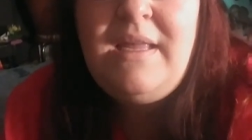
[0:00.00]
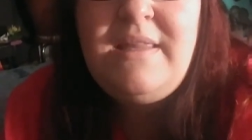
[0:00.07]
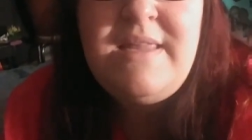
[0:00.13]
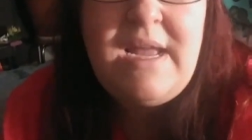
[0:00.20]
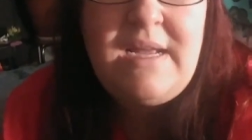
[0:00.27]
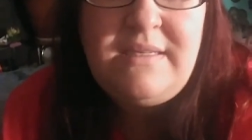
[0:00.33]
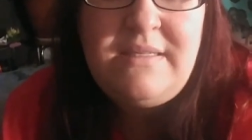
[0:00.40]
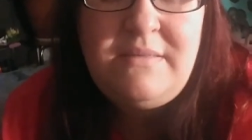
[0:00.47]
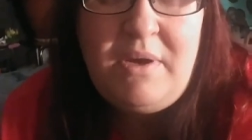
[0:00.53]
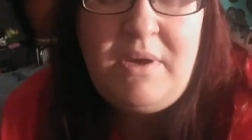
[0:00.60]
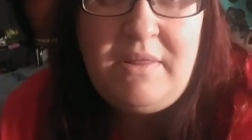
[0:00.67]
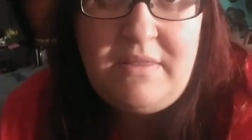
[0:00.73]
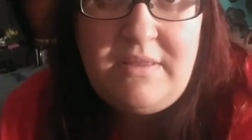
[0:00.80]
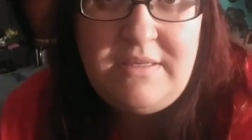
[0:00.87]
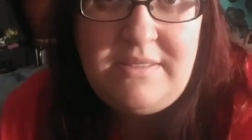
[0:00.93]
next
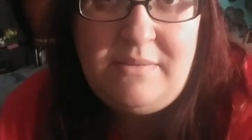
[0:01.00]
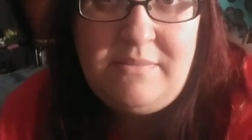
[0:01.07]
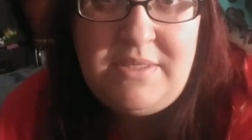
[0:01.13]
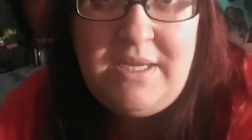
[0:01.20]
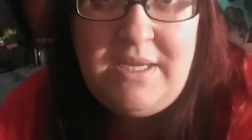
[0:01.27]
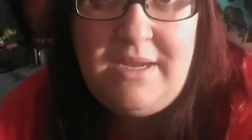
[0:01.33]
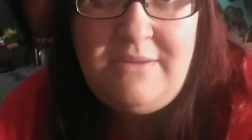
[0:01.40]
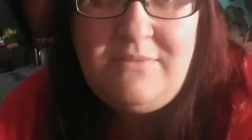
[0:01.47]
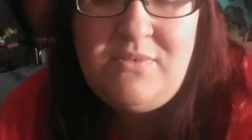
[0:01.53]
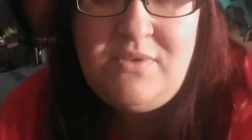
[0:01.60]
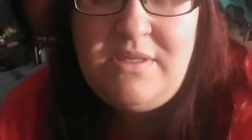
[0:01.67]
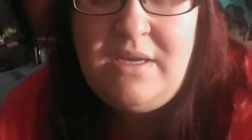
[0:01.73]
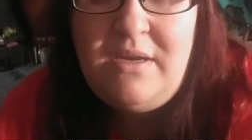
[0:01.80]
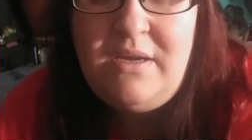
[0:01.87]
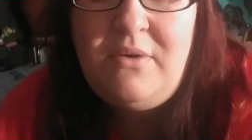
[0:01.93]
month sometime.
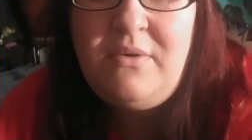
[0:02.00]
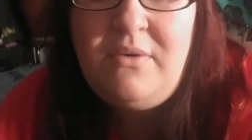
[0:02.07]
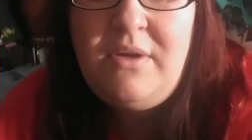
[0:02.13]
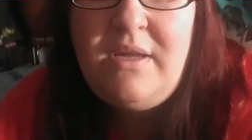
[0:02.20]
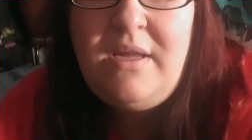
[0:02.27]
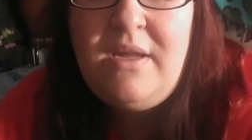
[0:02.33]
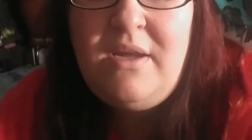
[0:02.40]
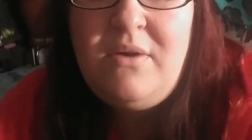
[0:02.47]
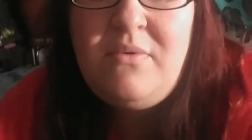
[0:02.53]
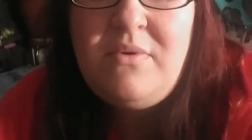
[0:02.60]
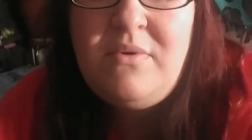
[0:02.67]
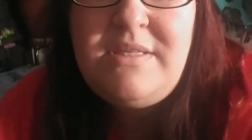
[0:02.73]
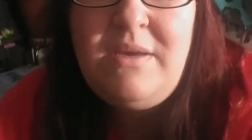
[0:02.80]
So we'll